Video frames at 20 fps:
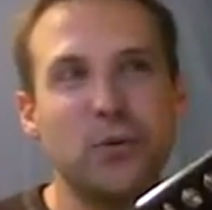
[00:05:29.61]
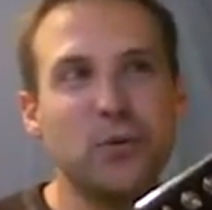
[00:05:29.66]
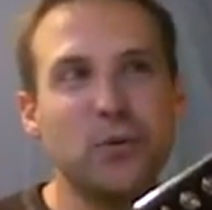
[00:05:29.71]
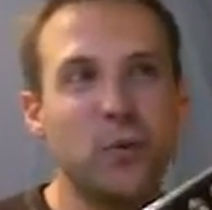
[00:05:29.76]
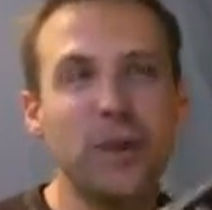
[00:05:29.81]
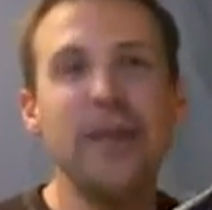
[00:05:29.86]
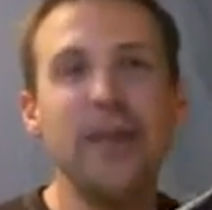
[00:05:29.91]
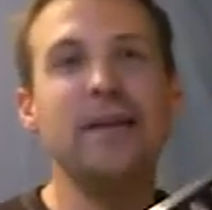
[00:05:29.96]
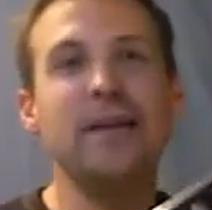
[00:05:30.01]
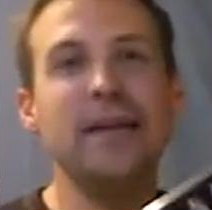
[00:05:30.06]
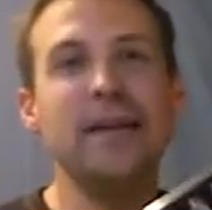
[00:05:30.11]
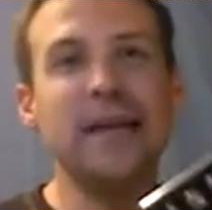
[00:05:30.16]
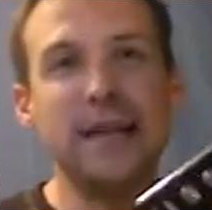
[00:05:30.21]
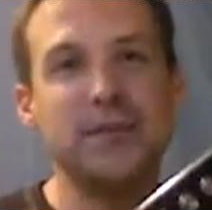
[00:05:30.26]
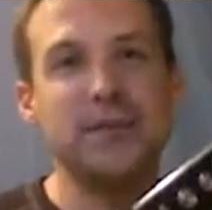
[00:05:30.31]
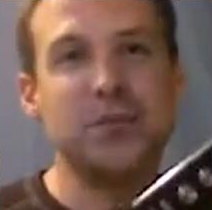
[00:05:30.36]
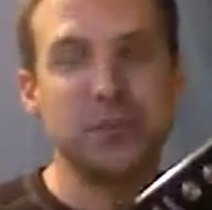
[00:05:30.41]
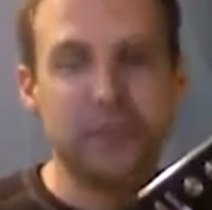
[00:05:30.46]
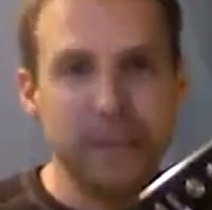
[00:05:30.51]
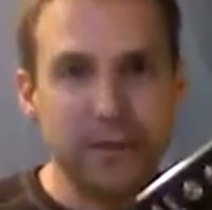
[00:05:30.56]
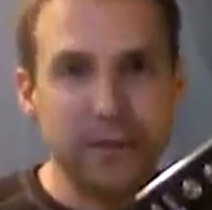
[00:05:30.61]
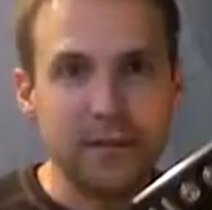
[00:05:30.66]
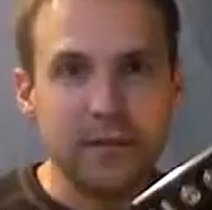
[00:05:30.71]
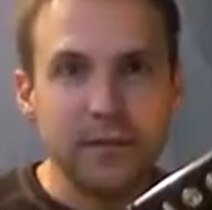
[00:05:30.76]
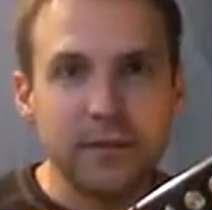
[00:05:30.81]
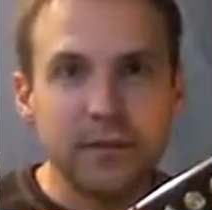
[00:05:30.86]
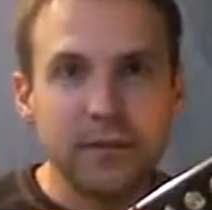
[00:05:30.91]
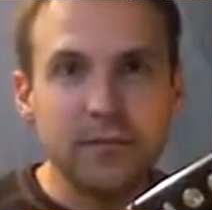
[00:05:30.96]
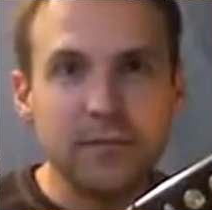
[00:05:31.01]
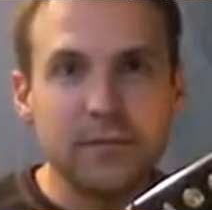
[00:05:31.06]
wind instrument.
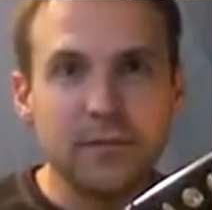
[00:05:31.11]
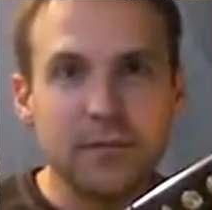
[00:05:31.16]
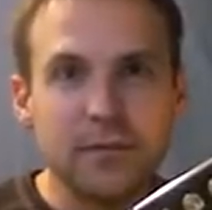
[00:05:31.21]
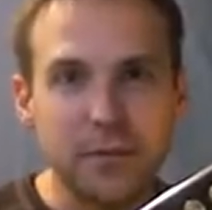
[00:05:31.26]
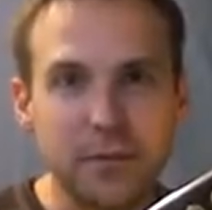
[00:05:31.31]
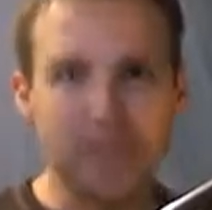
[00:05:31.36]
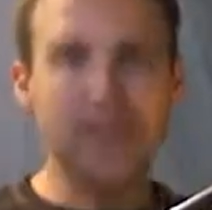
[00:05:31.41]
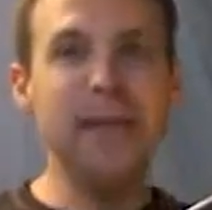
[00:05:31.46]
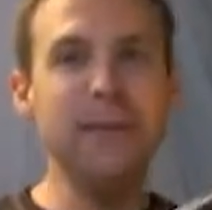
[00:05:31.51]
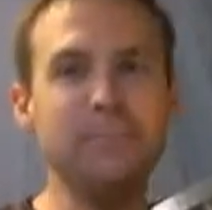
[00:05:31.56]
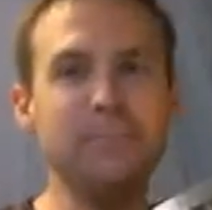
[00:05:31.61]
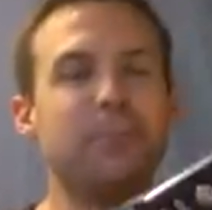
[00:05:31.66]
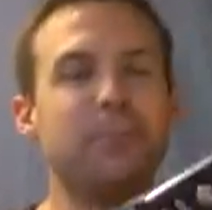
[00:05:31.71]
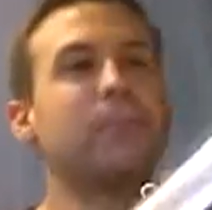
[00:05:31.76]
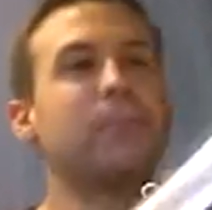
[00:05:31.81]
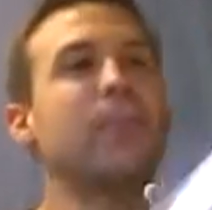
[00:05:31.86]
Okay,